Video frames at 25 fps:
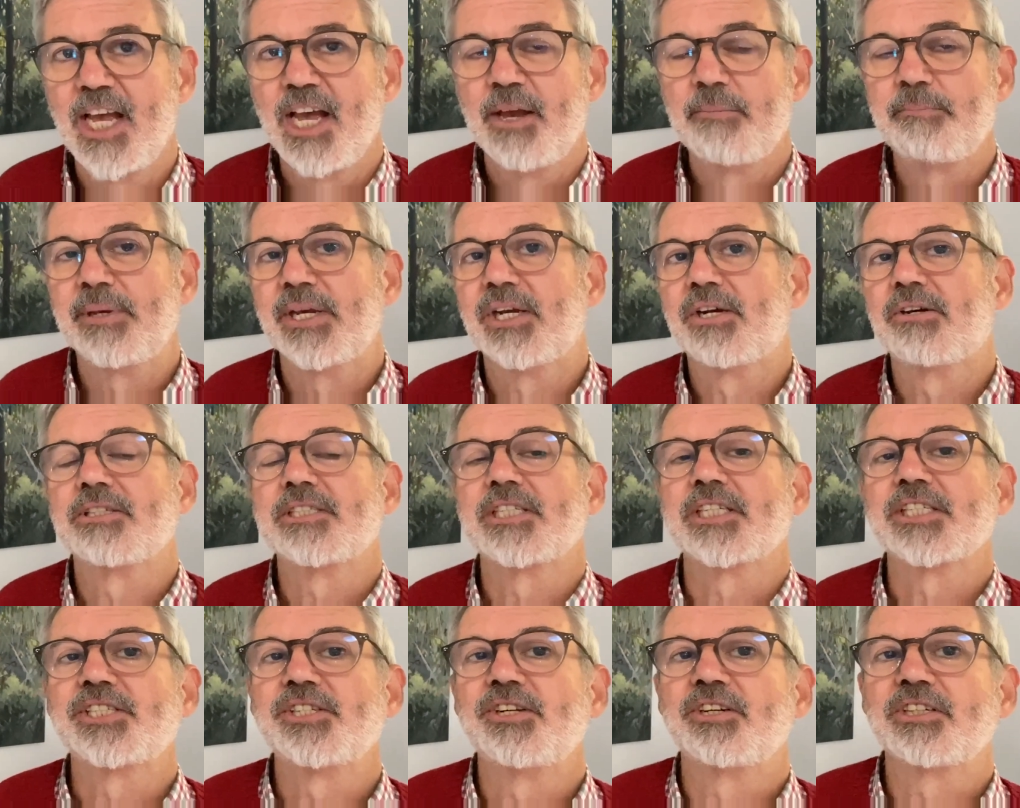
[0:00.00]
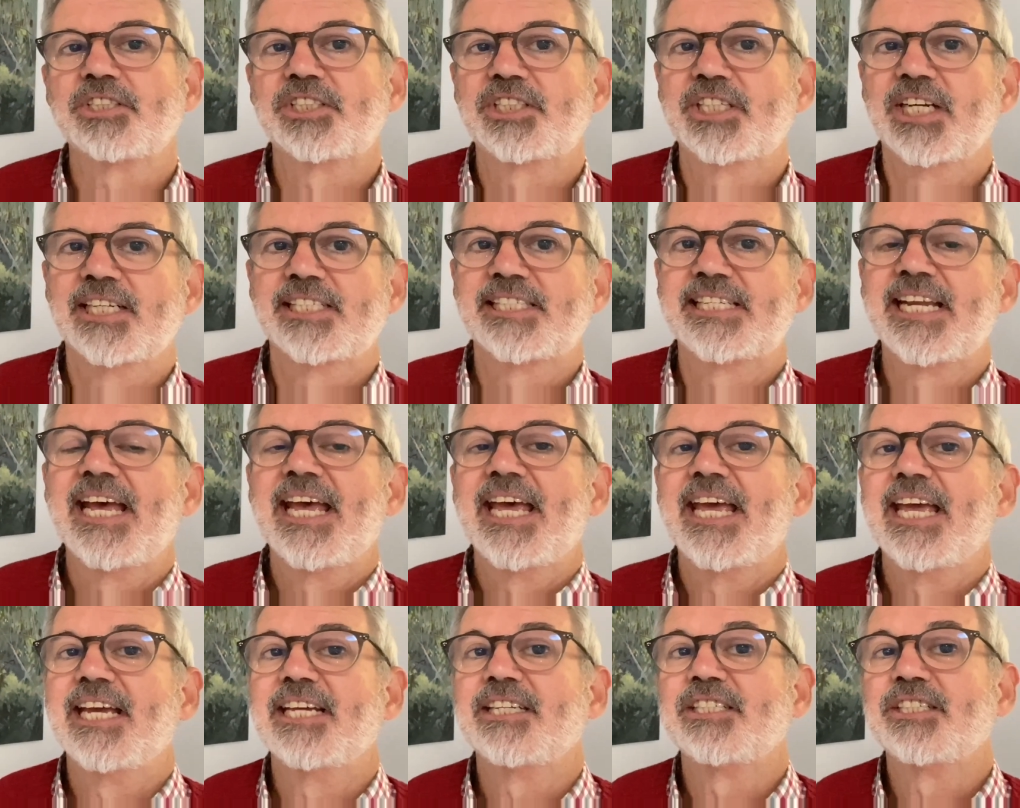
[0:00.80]
Because it's not just
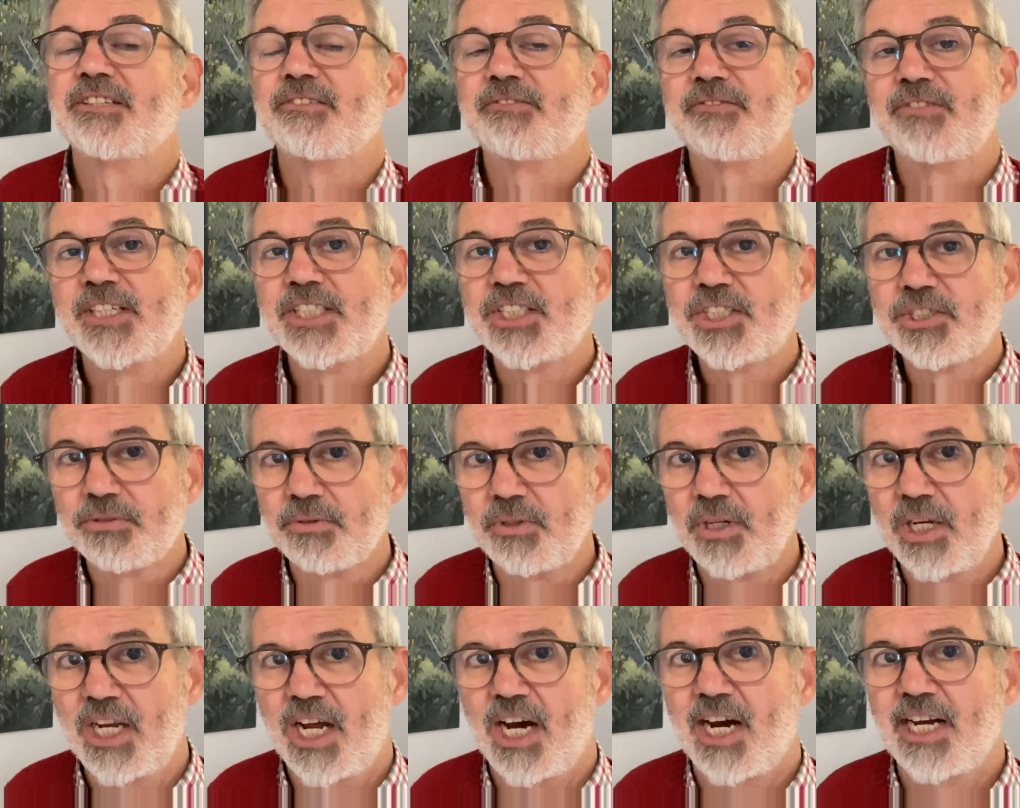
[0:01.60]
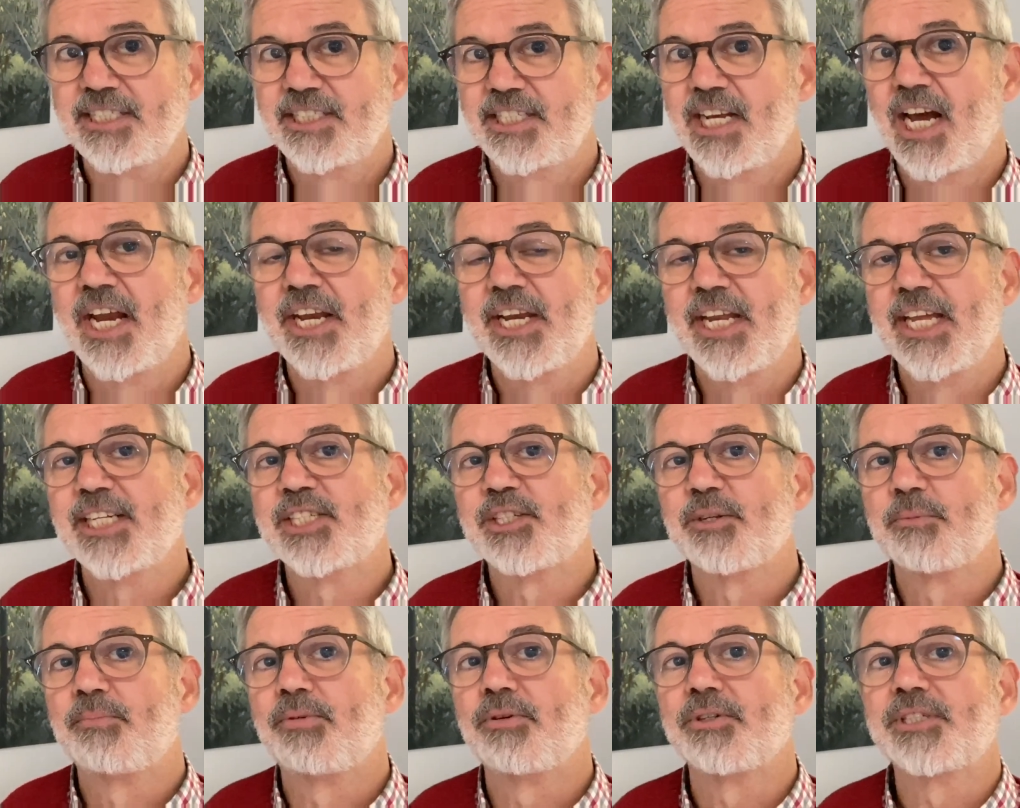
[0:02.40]
individual lines I need
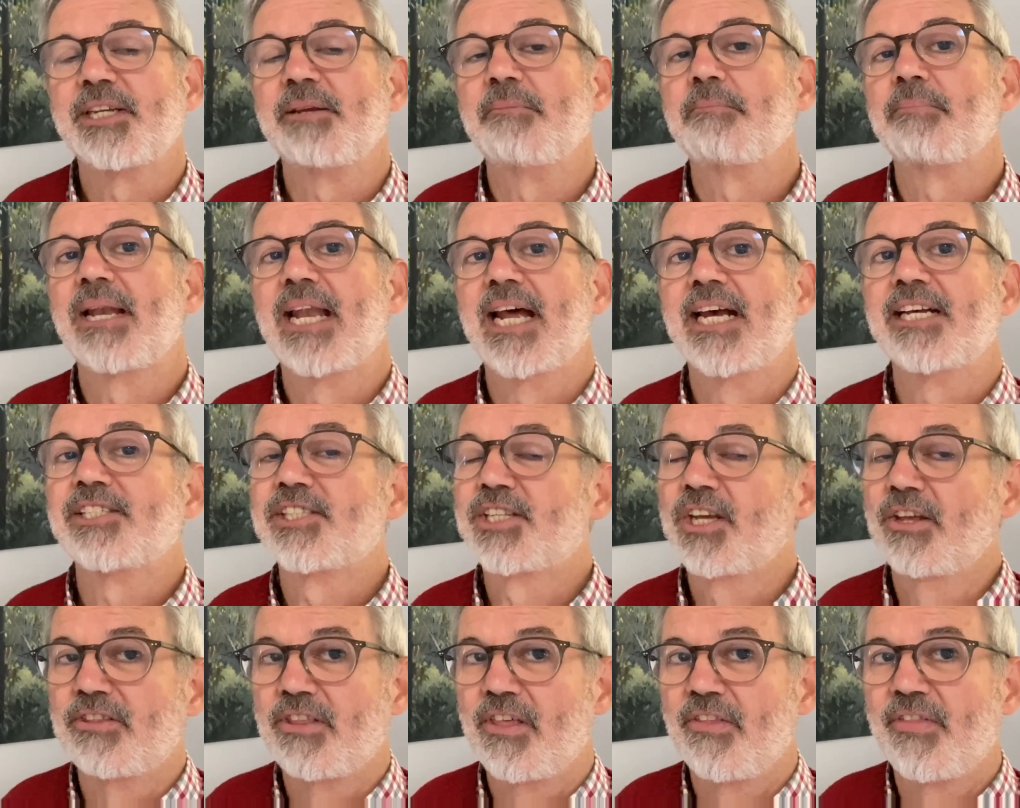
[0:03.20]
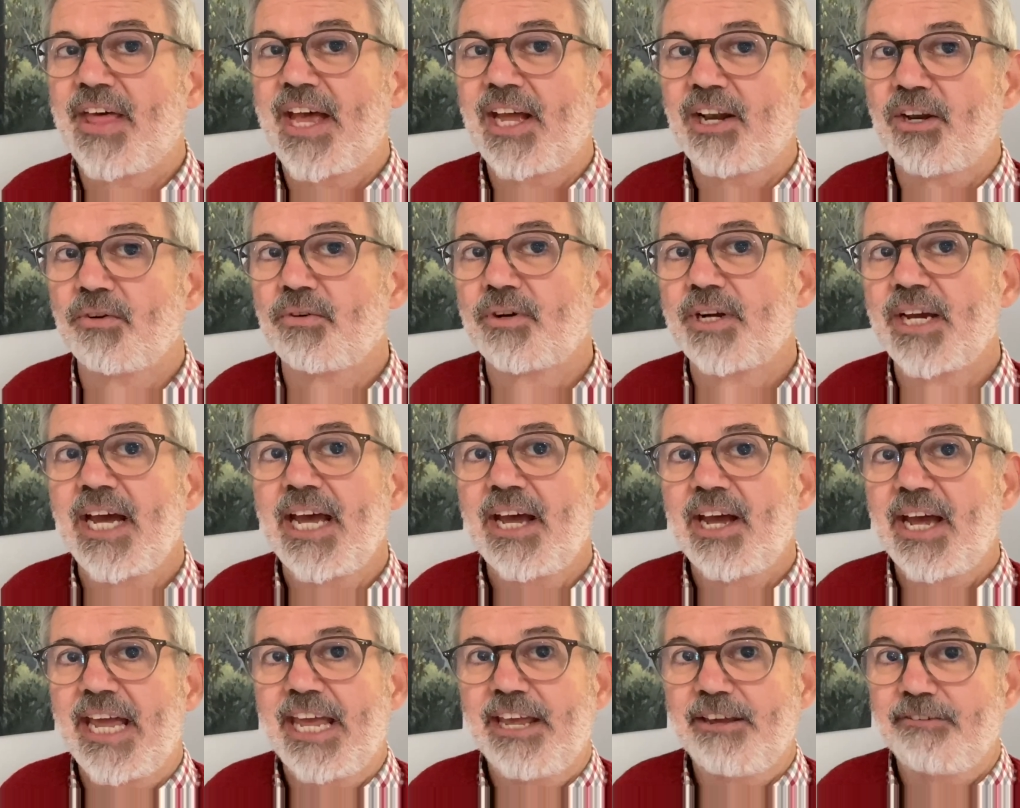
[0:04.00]
to put in place so that they look
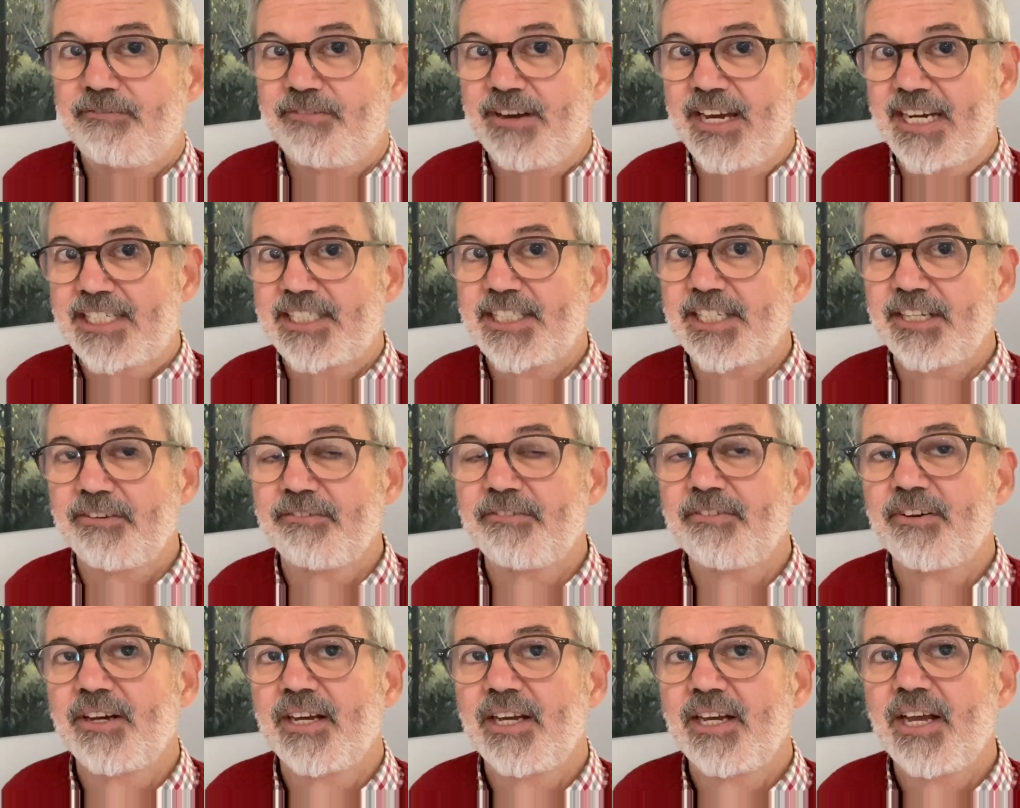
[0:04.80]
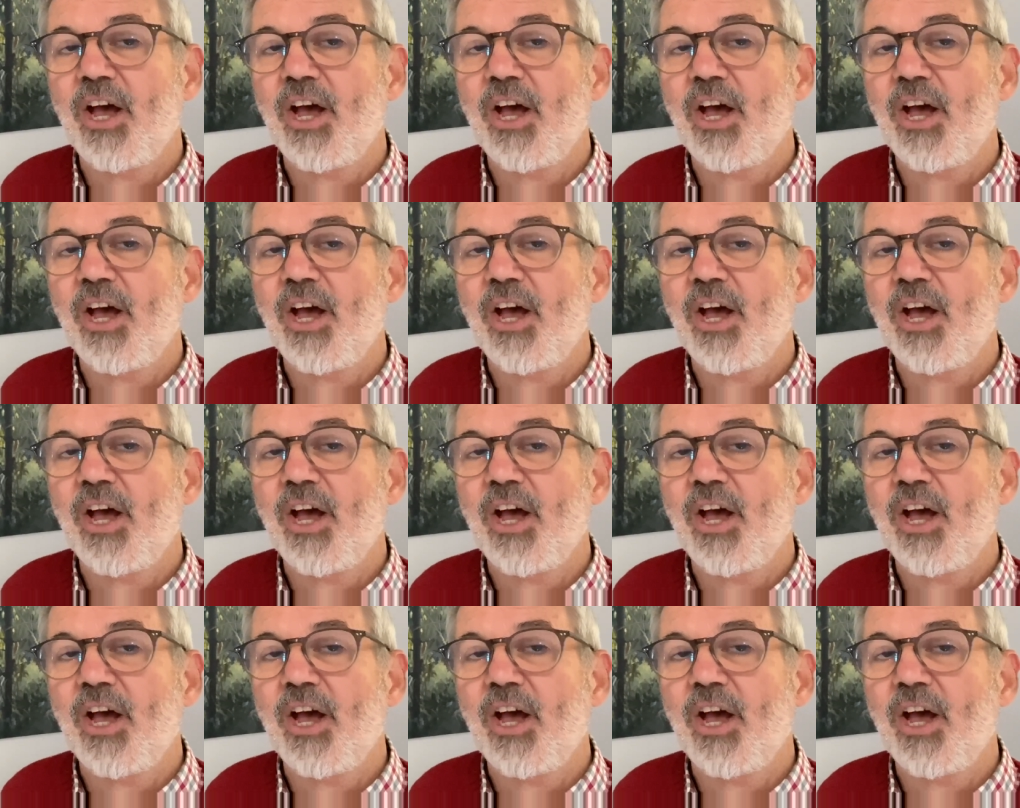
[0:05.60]
effective.